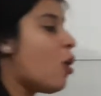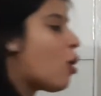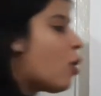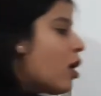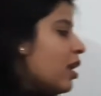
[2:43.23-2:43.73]

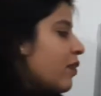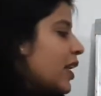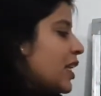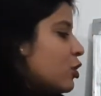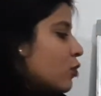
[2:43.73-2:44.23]
All
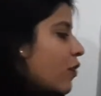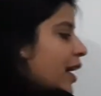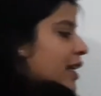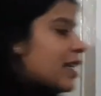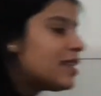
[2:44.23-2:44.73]
we need to
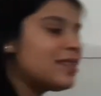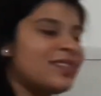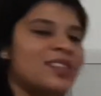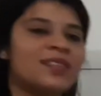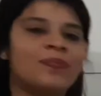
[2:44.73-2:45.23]
find
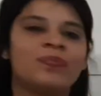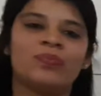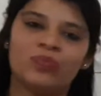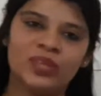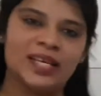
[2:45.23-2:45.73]
is
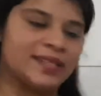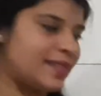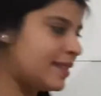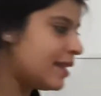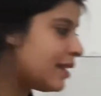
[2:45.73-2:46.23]

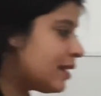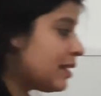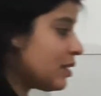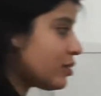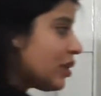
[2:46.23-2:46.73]
this.
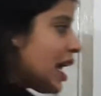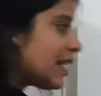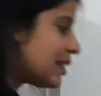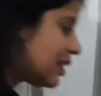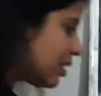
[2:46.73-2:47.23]
So
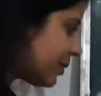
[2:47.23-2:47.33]
last term